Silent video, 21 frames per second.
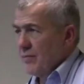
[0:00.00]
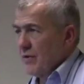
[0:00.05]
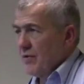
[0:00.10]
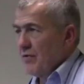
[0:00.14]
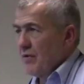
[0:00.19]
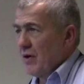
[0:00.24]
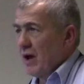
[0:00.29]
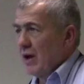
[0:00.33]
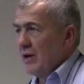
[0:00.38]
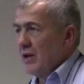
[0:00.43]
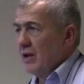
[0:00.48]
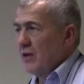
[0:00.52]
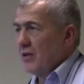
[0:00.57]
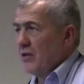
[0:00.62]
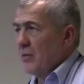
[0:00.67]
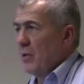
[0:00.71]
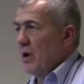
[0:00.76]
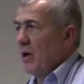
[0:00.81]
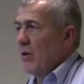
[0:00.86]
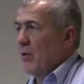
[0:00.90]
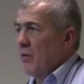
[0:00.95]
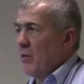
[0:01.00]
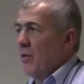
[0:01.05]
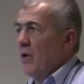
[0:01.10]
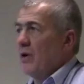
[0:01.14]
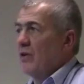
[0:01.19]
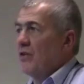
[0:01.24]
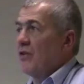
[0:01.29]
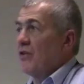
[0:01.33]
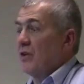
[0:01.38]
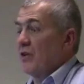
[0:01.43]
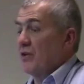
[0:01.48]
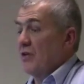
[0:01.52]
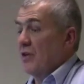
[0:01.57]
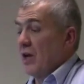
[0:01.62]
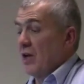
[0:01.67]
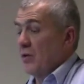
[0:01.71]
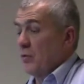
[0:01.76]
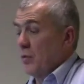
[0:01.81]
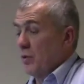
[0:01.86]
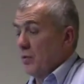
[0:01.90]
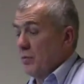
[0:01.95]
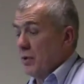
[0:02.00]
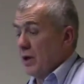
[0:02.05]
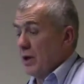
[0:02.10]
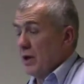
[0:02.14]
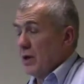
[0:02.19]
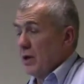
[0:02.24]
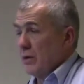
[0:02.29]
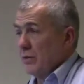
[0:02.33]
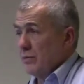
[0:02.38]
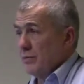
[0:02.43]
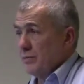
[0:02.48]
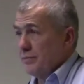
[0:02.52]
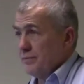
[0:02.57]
different ideas about what success would be?